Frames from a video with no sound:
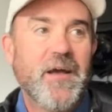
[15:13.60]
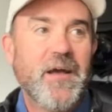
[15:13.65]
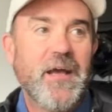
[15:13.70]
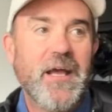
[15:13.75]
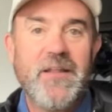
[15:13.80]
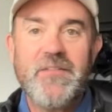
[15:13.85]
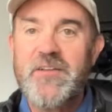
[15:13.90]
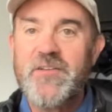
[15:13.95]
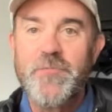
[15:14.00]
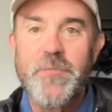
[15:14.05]

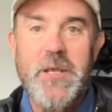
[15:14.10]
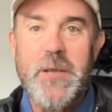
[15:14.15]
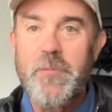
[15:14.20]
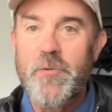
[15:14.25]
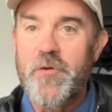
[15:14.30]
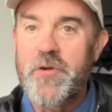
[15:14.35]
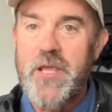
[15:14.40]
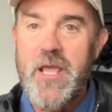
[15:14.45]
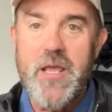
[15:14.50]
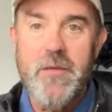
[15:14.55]
And these
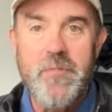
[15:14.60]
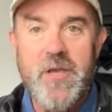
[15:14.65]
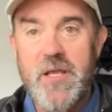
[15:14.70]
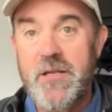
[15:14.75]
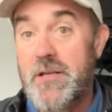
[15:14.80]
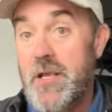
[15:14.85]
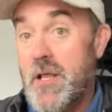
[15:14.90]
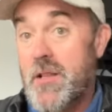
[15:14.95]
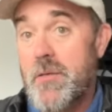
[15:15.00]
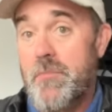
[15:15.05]
people who came in,
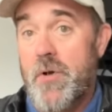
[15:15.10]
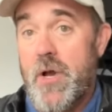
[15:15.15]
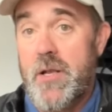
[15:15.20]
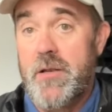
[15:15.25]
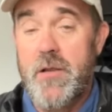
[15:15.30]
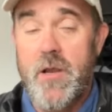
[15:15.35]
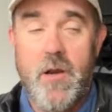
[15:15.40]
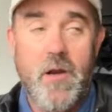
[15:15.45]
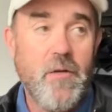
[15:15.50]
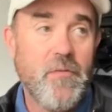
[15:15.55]
yeah, they bought
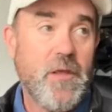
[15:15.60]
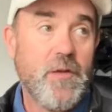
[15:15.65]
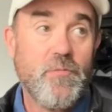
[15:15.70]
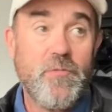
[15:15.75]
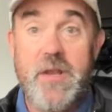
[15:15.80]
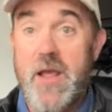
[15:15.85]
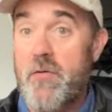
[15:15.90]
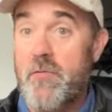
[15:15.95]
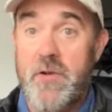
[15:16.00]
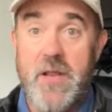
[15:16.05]
an A R,
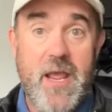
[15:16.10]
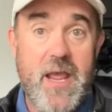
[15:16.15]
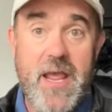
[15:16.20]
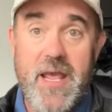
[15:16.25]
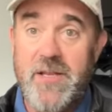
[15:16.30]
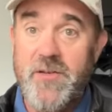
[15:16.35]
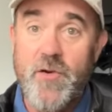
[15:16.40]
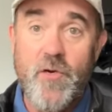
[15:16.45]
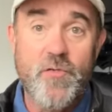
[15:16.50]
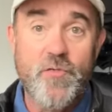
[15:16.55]
they, they
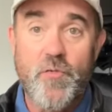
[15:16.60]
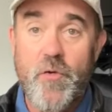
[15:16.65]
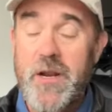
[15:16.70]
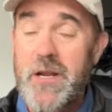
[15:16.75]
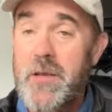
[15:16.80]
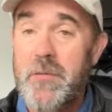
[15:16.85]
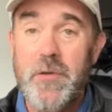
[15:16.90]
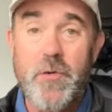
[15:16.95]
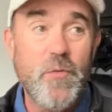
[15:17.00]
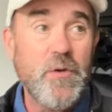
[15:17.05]
had no
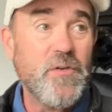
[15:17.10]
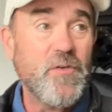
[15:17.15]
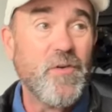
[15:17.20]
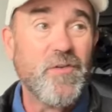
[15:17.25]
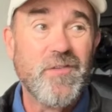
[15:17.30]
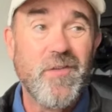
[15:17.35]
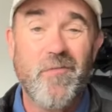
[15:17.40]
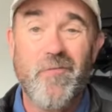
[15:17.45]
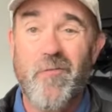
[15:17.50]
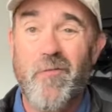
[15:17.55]
training. I mean, we
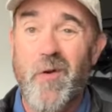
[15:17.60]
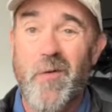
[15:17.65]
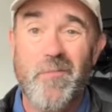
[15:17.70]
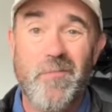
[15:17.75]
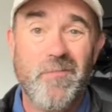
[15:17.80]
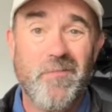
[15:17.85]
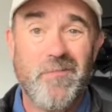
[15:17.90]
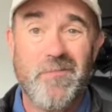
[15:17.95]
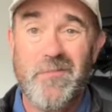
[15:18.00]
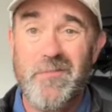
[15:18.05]
took them
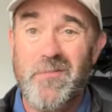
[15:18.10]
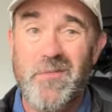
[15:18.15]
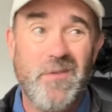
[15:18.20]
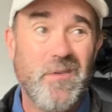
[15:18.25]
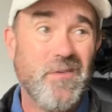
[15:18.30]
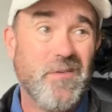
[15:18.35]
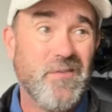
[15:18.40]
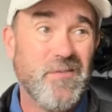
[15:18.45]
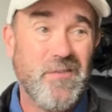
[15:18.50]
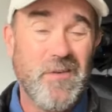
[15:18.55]
from
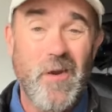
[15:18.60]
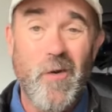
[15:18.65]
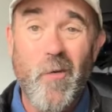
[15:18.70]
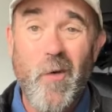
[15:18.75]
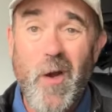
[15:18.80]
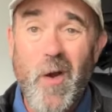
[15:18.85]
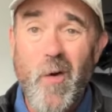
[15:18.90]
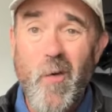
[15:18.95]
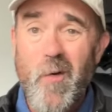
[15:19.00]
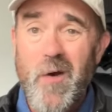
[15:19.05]

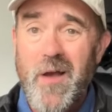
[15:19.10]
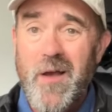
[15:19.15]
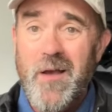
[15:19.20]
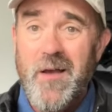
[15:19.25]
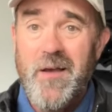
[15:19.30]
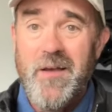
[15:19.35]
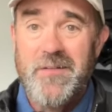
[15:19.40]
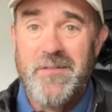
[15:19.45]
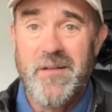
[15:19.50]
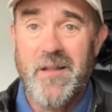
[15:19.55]
zero
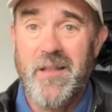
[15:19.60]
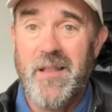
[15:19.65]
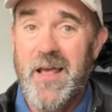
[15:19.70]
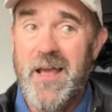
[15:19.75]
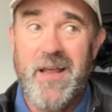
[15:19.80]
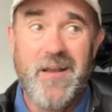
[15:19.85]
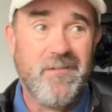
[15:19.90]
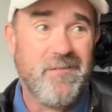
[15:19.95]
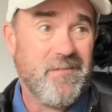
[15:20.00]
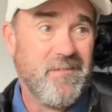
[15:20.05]
to
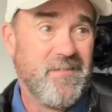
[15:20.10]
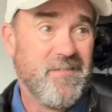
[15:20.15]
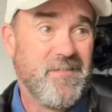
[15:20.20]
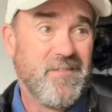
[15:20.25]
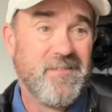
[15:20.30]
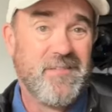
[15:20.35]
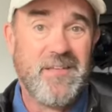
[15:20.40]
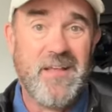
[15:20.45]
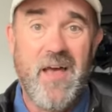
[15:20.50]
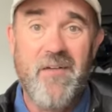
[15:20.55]
like
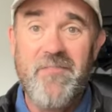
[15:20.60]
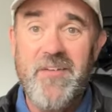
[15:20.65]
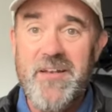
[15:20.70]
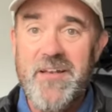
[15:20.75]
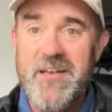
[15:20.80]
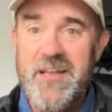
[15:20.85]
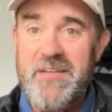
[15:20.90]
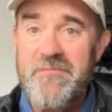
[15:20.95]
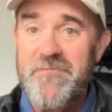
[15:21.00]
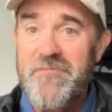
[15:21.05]

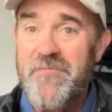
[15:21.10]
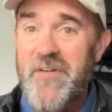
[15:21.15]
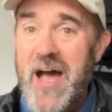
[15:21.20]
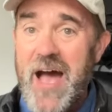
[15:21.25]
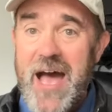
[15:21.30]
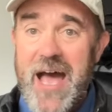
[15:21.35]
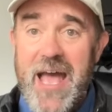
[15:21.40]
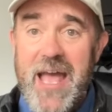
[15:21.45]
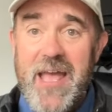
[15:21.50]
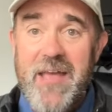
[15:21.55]

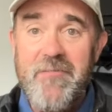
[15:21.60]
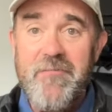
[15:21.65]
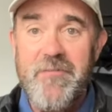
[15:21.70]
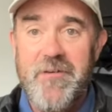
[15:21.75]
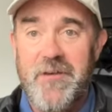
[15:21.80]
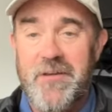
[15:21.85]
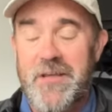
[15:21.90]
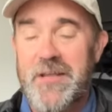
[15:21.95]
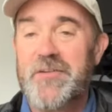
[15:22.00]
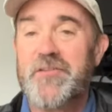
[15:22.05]
seventy-five
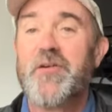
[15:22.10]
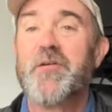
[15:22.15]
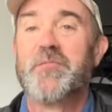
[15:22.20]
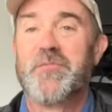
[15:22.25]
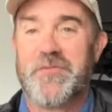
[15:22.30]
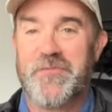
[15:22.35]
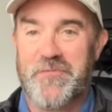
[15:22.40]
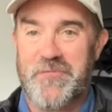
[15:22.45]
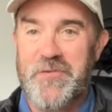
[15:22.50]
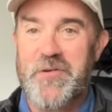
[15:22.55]
in
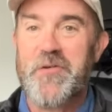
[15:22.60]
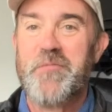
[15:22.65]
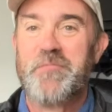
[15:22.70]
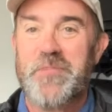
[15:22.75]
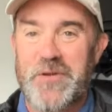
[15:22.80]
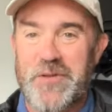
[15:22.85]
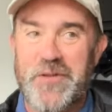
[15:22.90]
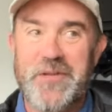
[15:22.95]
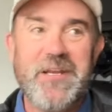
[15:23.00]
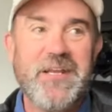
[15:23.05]
terms of their
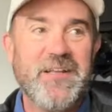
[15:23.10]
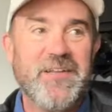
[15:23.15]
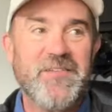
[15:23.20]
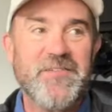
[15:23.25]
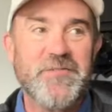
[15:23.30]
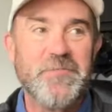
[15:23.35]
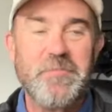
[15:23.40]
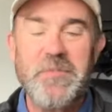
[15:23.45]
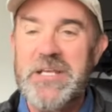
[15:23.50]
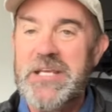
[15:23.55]
ability and
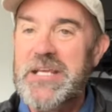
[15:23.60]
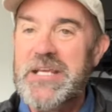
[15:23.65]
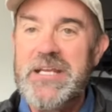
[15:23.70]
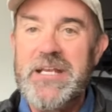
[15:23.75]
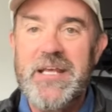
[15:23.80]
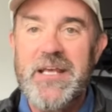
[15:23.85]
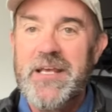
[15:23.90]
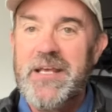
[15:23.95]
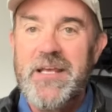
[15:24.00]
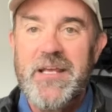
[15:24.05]

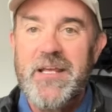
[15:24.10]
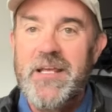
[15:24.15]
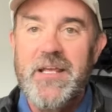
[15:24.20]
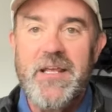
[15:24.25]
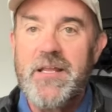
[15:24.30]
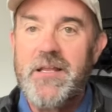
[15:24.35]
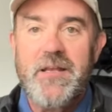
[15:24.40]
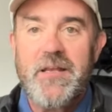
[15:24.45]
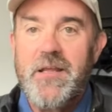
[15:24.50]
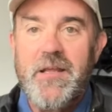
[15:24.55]
speed
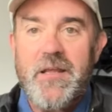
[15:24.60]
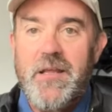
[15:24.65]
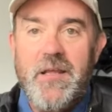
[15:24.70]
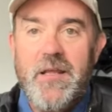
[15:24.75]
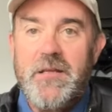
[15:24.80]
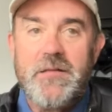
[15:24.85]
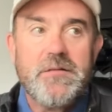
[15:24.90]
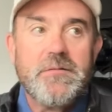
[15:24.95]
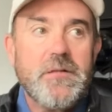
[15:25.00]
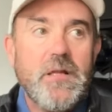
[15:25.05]
in,
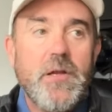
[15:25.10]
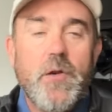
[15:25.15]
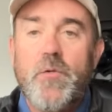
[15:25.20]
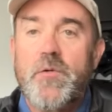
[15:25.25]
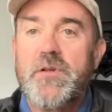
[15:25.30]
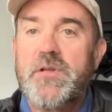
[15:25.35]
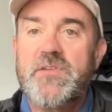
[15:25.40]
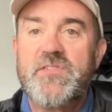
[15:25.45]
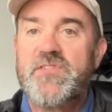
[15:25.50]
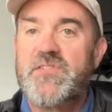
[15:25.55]
in
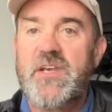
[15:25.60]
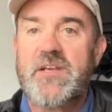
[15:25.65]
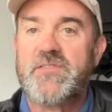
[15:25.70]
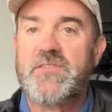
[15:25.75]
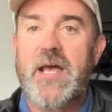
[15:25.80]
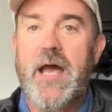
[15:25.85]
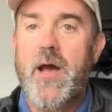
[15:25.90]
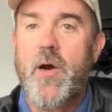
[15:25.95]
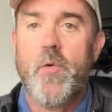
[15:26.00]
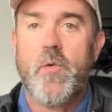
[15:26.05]
literally six
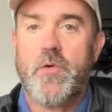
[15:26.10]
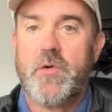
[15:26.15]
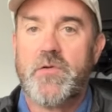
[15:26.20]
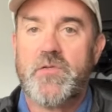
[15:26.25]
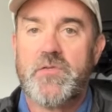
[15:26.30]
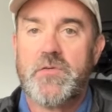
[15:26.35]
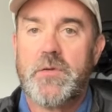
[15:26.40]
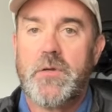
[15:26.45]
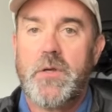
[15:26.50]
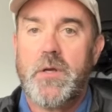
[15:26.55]

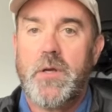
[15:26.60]
hours.